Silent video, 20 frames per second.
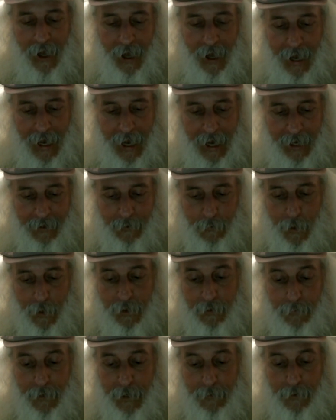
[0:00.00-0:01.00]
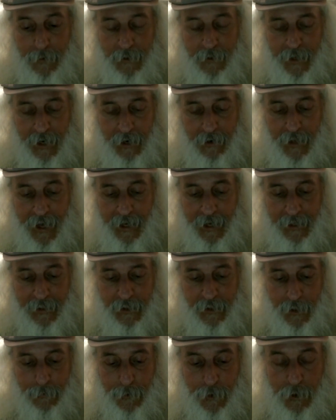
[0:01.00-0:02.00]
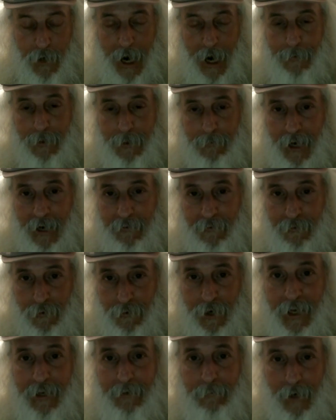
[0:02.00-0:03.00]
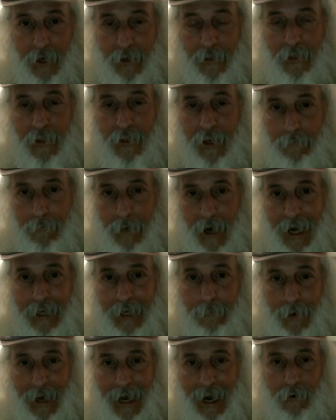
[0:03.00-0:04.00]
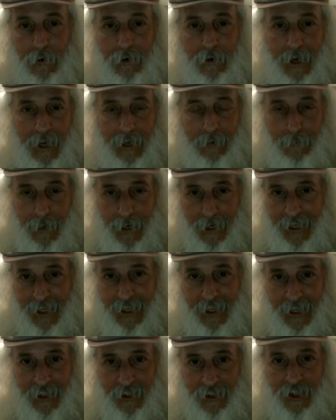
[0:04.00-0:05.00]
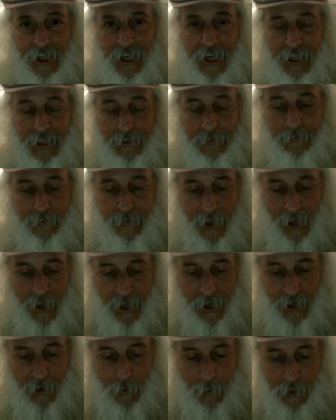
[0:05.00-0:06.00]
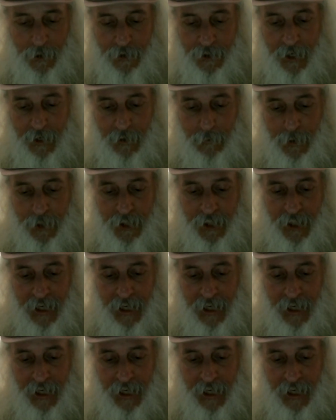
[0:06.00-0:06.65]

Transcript: And when people are there, they can subscribe to my free monthly Mind Power and Money e-zine, which they'll receive